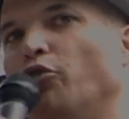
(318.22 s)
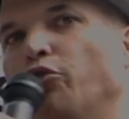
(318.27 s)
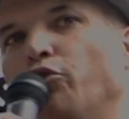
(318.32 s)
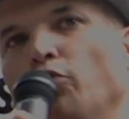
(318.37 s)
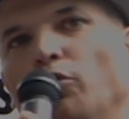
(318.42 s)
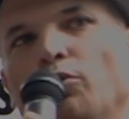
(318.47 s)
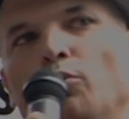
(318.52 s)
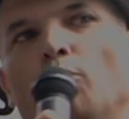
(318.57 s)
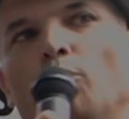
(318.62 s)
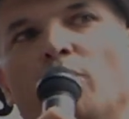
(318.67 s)

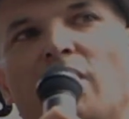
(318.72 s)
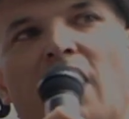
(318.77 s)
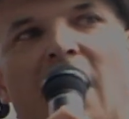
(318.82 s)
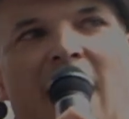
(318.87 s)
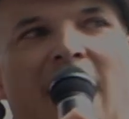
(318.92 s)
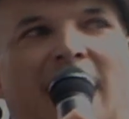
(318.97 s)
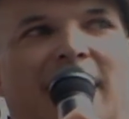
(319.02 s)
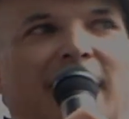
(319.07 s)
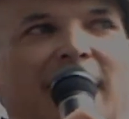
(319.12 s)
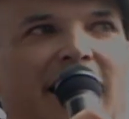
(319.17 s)
do
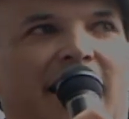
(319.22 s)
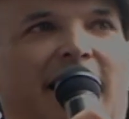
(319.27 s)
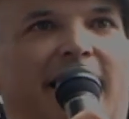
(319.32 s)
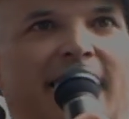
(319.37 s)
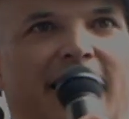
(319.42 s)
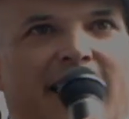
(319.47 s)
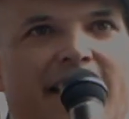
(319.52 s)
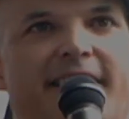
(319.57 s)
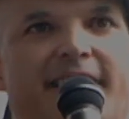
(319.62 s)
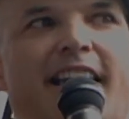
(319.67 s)
not
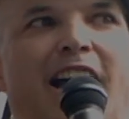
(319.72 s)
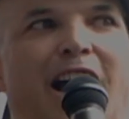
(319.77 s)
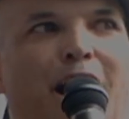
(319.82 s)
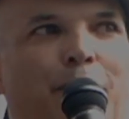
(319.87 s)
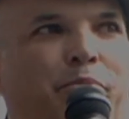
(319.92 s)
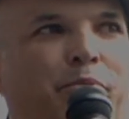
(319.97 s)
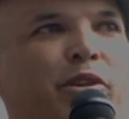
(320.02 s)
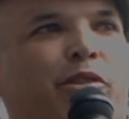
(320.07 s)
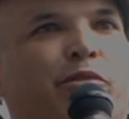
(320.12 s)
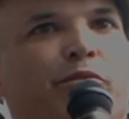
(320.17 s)
let this
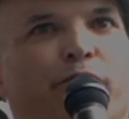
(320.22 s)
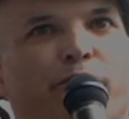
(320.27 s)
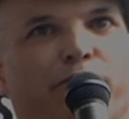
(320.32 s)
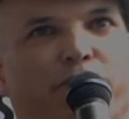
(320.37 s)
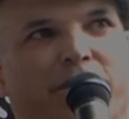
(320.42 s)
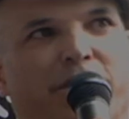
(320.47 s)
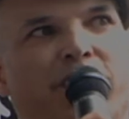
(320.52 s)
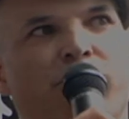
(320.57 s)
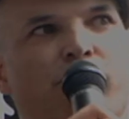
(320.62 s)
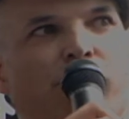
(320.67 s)
happen.
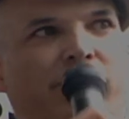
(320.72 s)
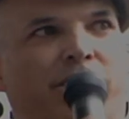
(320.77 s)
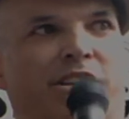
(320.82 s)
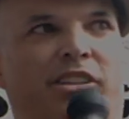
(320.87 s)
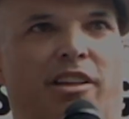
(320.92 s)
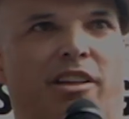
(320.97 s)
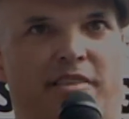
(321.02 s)
Free Julian